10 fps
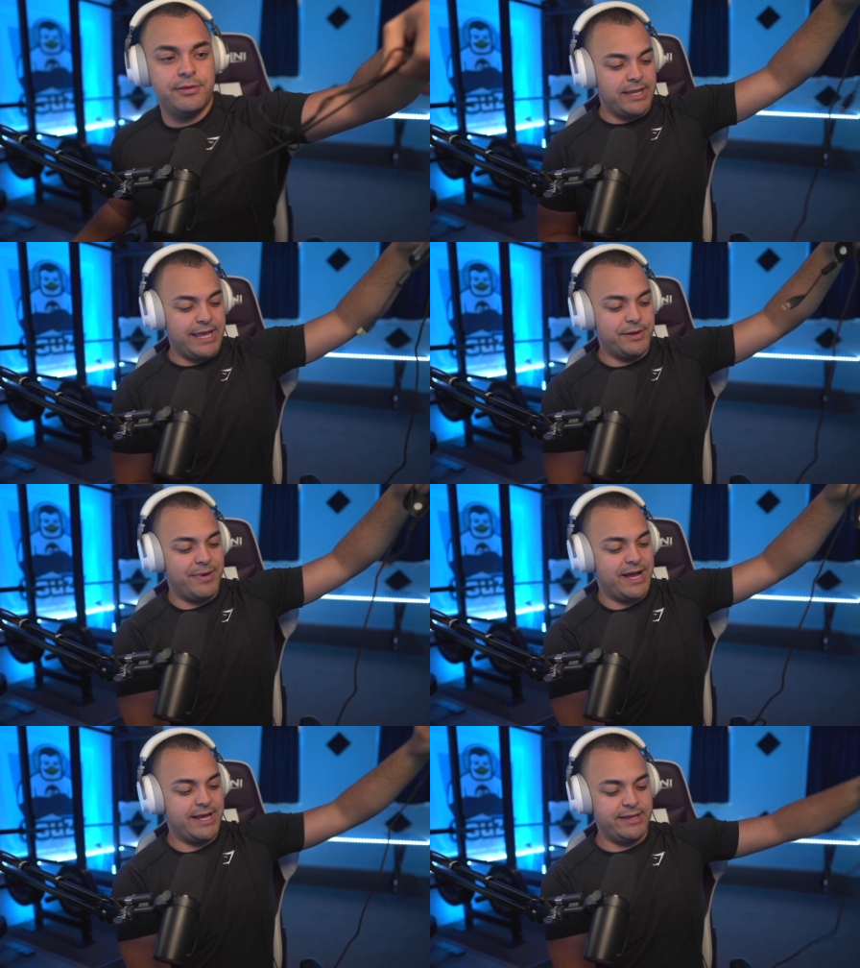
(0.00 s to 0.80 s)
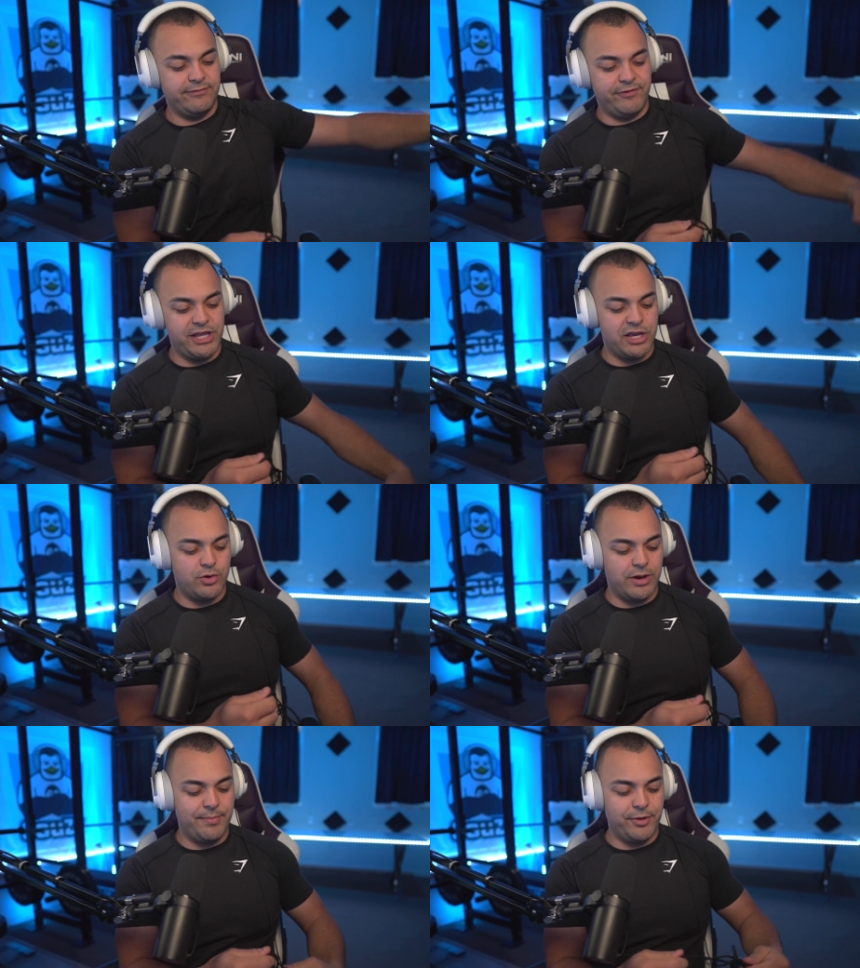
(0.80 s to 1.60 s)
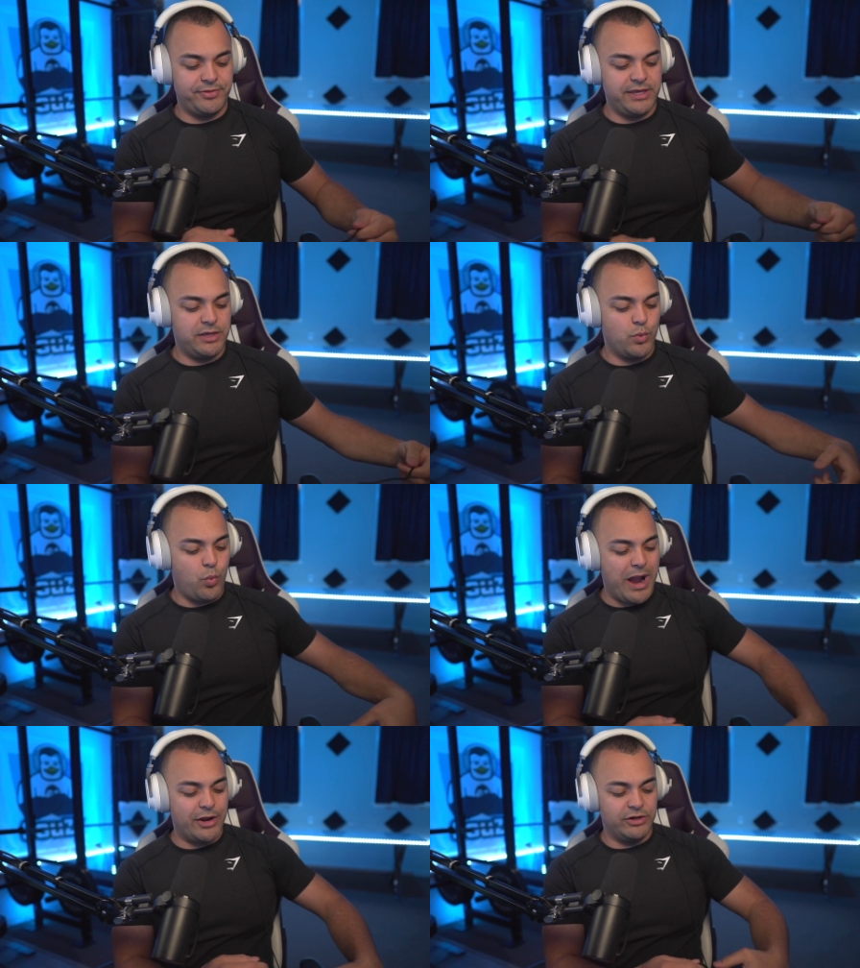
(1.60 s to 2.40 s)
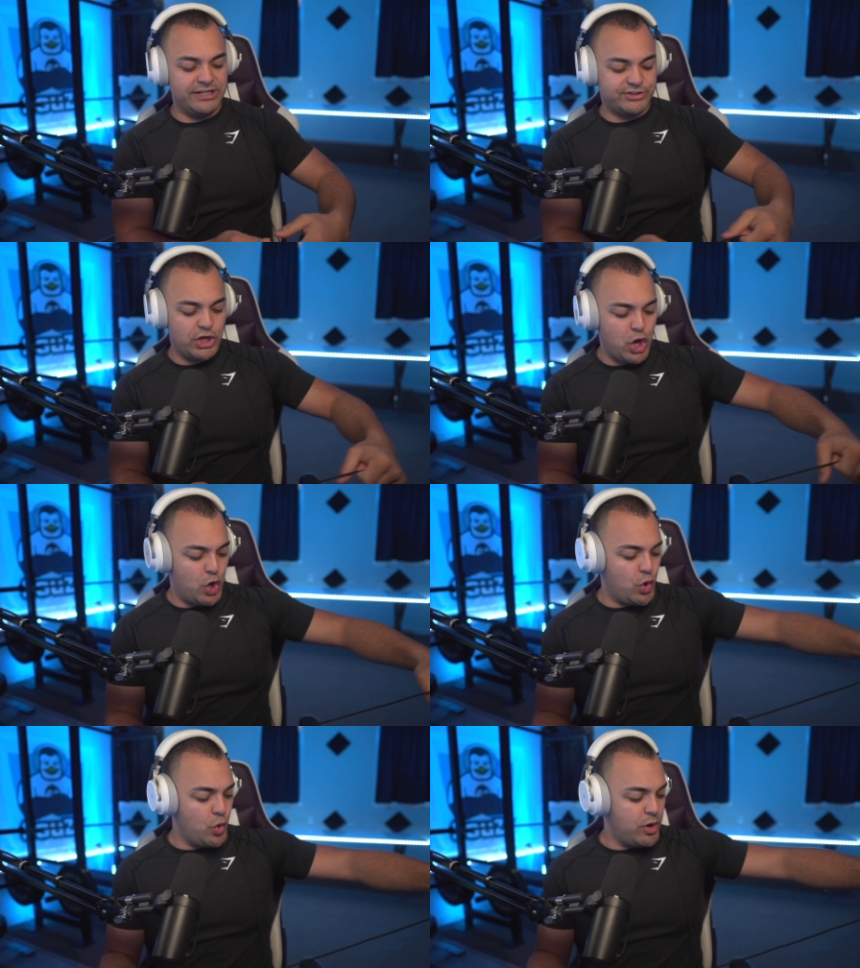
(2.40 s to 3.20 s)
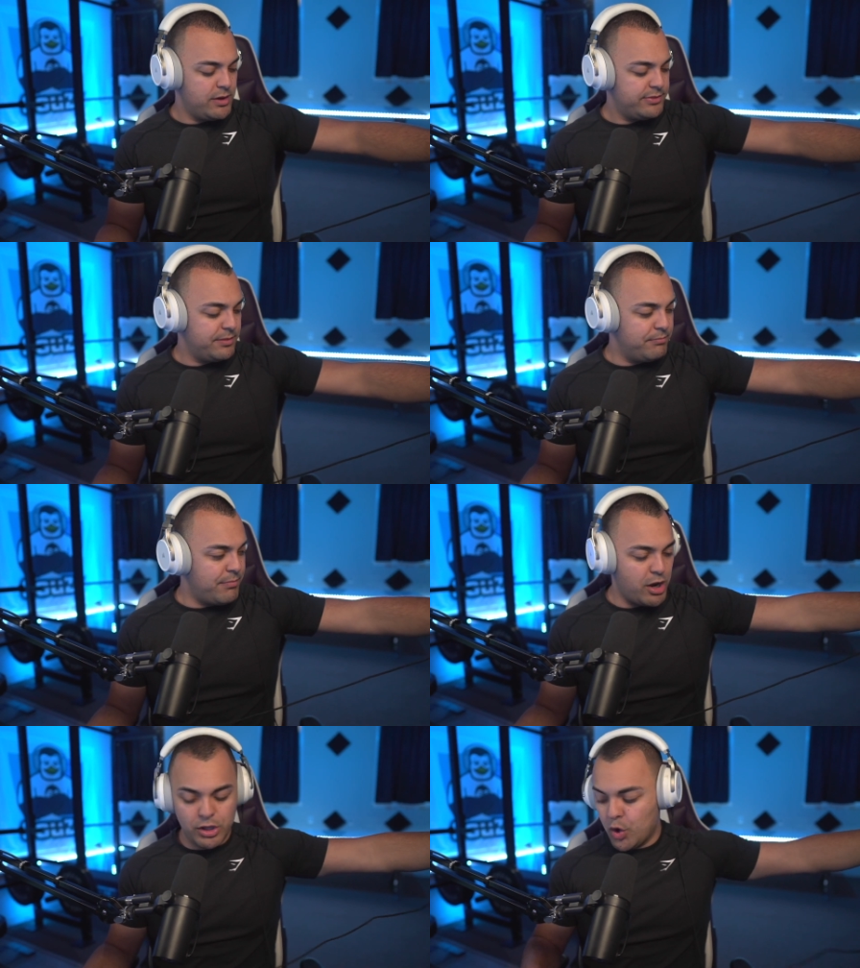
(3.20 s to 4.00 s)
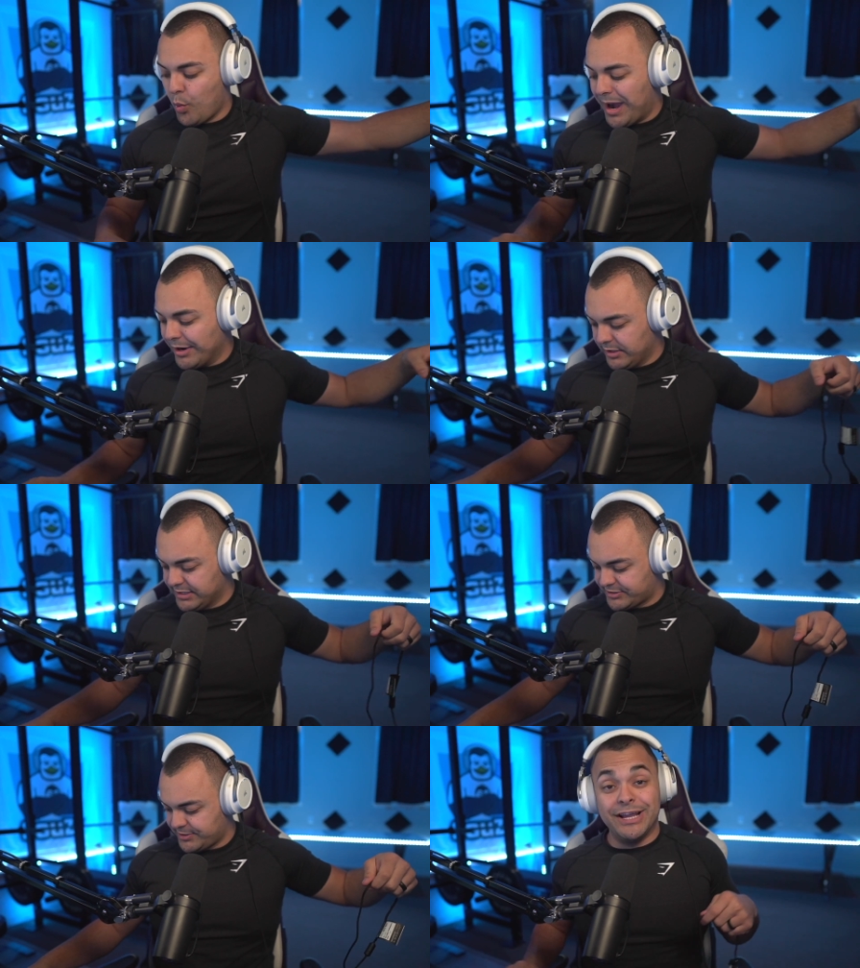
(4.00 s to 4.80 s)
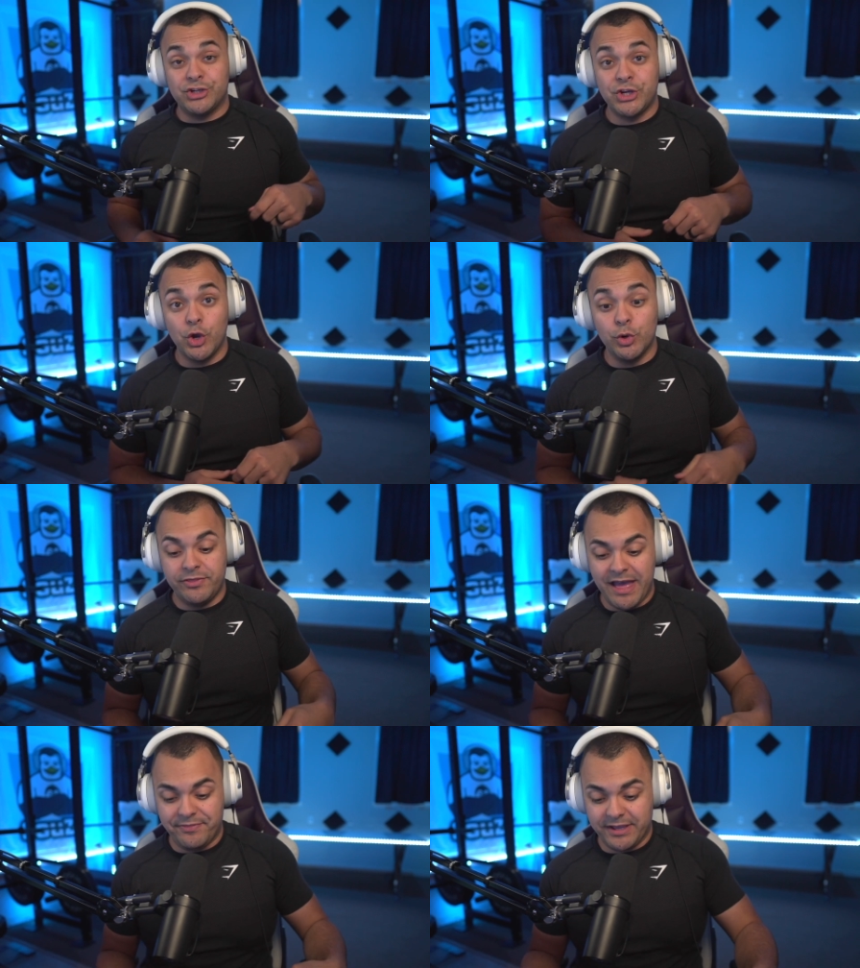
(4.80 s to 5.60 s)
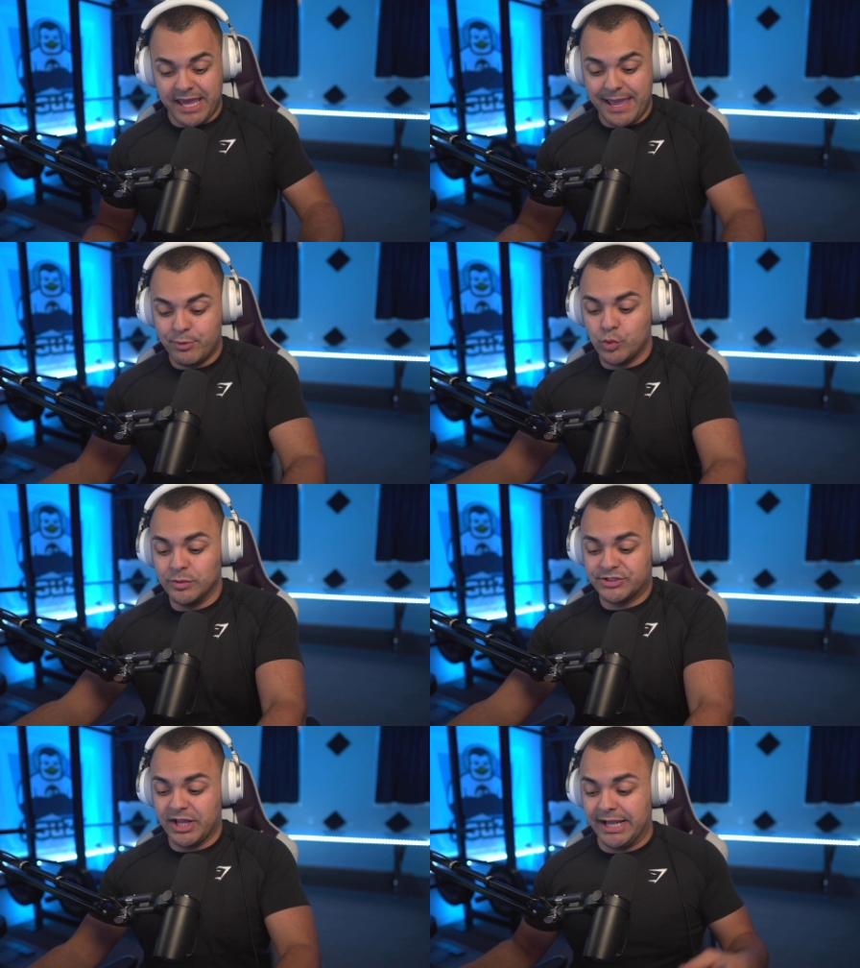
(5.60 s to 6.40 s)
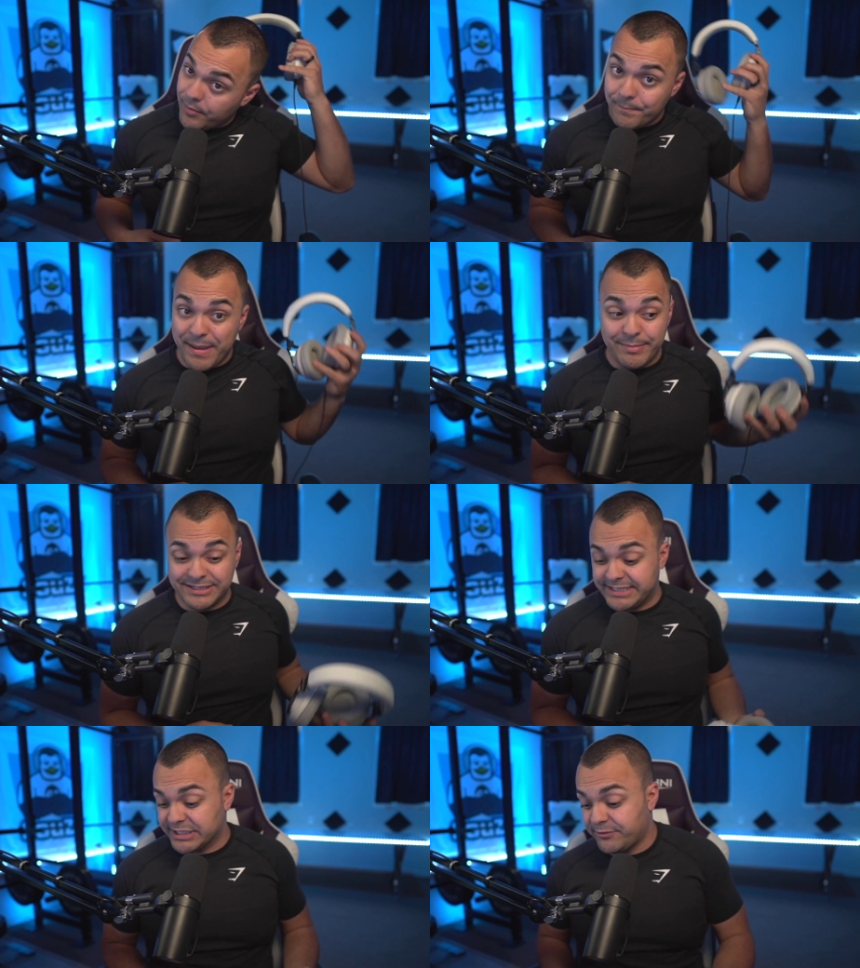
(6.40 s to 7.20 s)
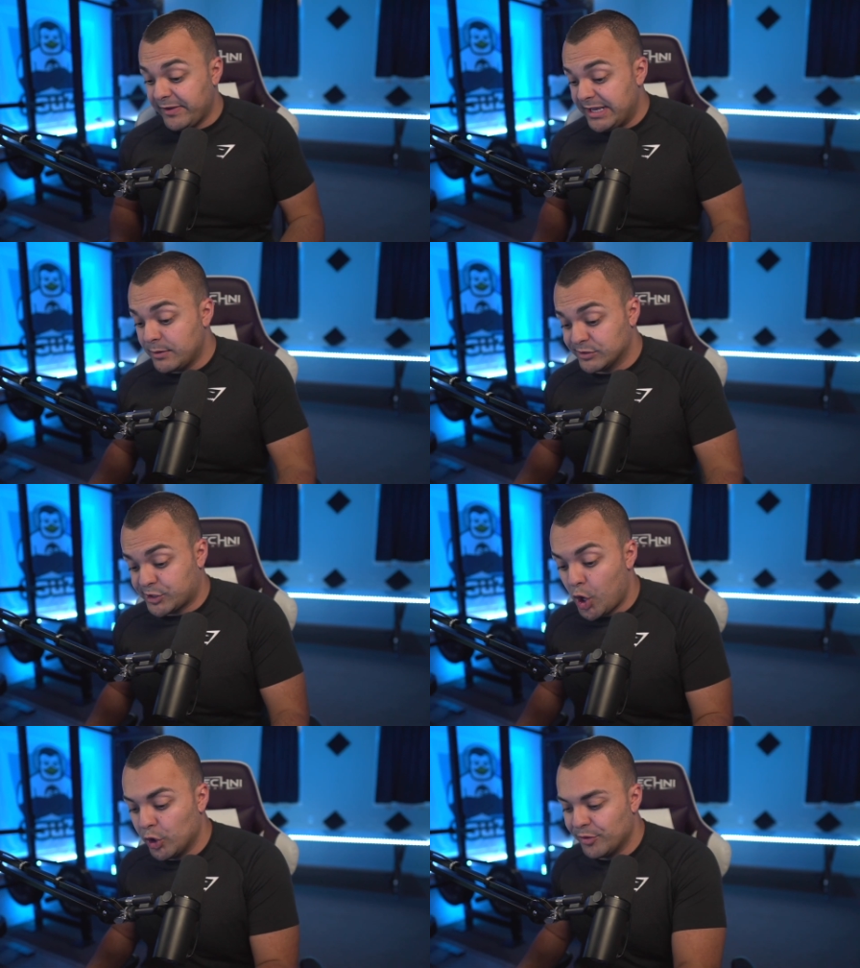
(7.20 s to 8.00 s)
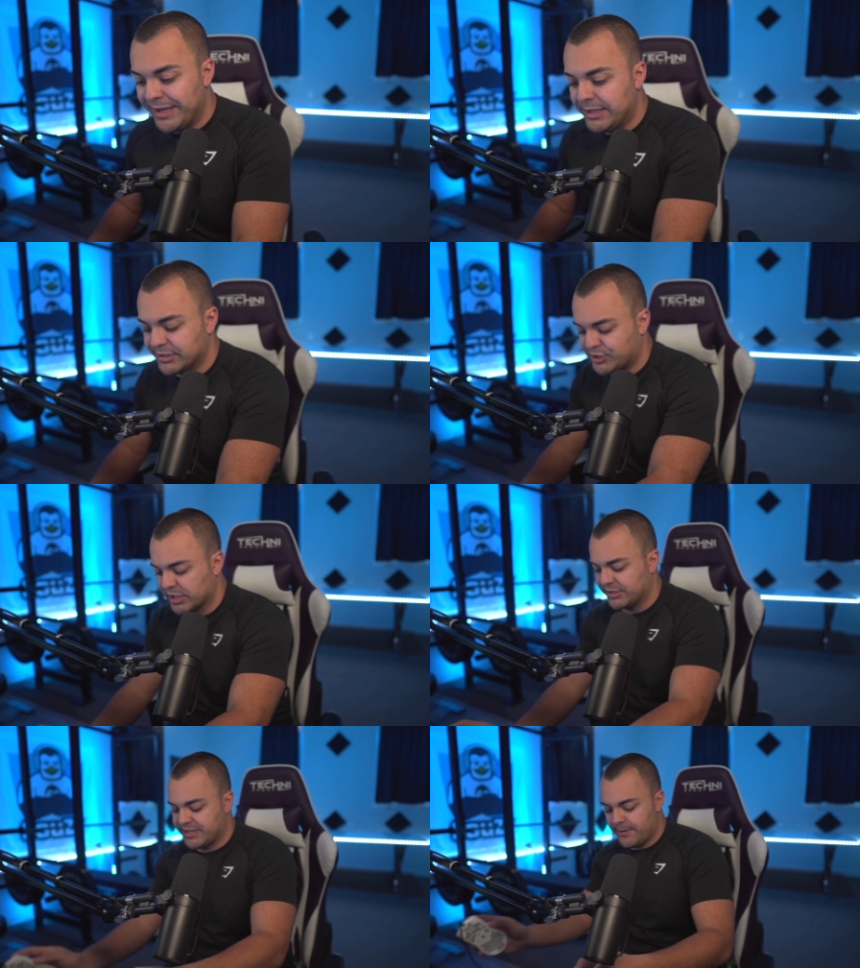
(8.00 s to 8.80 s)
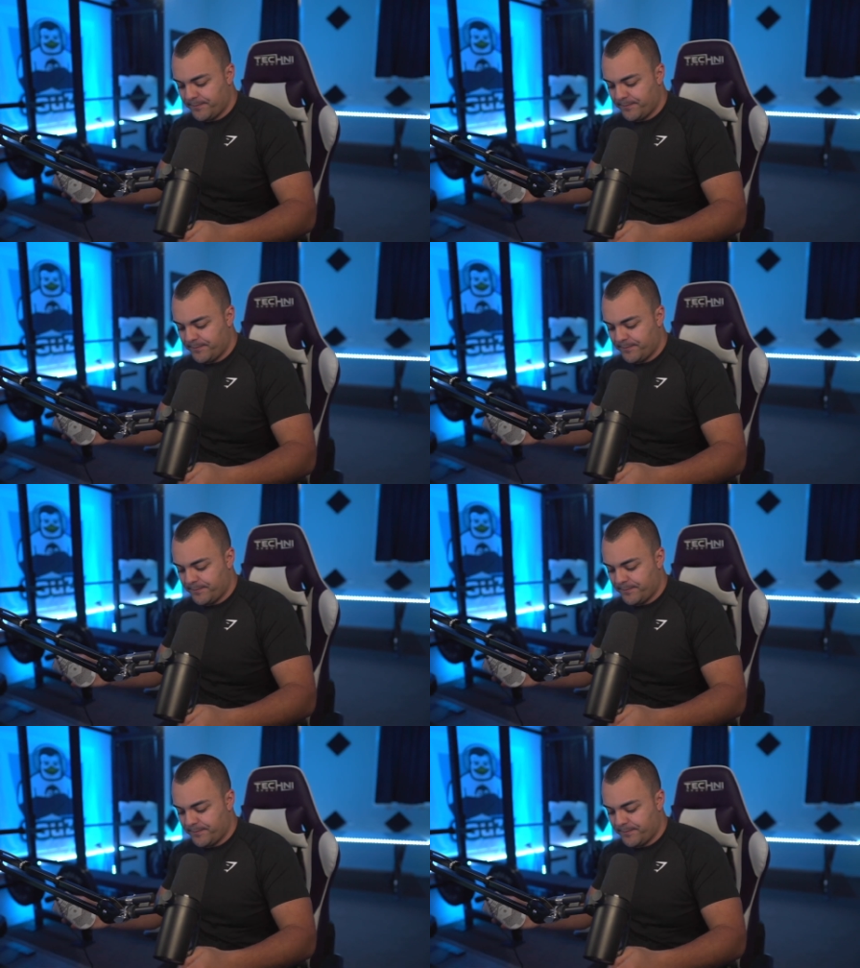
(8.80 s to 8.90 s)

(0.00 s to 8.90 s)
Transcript: In my video about the wireless O, the Model O wireless, I showed that the cable was like maybe 6 feet. It was taller than me. Let's check this out.